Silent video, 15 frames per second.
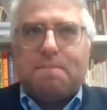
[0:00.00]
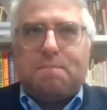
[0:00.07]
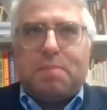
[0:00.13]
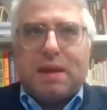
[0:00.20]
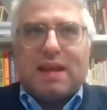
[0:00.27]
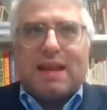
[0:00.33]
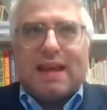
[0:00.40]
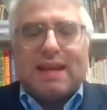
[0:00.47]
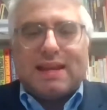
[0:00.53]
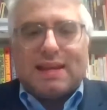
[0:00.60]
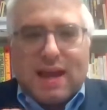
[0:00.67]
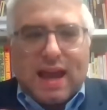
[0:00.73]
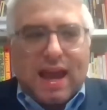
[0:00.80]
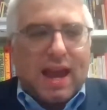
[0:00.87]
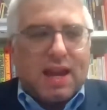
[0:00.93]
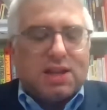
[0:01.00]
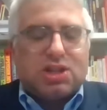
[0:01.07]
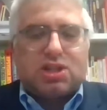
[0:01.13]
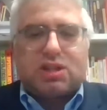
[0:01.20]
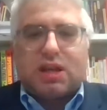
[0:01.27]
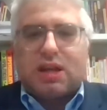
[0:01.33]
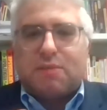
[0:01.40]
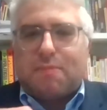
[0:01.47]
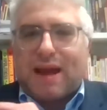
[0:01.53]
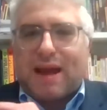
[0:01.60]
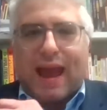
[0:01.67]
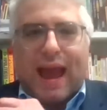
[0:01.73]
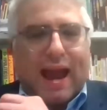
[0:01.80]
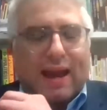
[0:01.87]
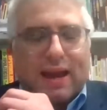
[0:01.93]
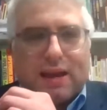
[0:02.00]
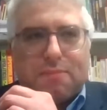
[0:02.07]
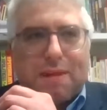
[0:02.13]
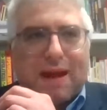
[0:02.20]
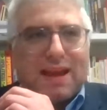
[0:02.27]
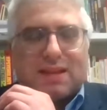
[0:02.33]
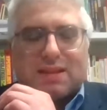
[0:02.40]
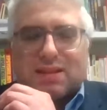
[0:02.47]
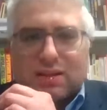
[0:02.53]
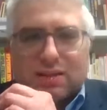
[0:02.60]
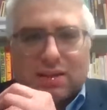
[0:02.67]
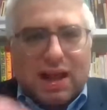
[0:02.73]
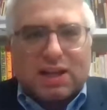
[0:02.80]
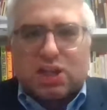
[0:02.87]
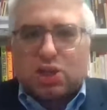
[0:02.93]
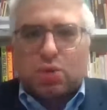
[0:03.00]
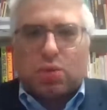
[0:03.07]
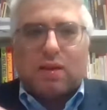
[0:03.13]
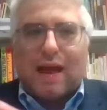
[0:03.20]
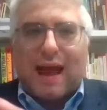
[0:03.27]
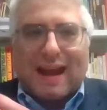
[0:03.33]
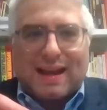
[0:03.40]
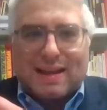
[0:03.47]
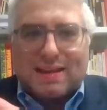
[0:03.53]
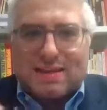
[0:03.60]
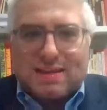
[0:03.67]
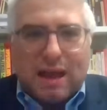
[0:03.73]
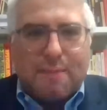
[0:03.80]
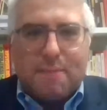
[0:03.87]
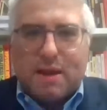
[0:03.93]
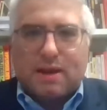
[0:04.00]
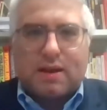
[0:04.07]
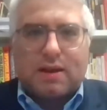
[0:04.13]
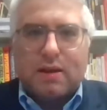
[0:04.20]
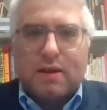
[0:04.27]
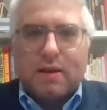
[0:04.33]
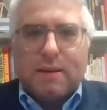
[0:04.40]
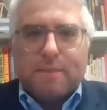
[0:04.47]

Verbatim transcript: been engaged in my in my intellectual academic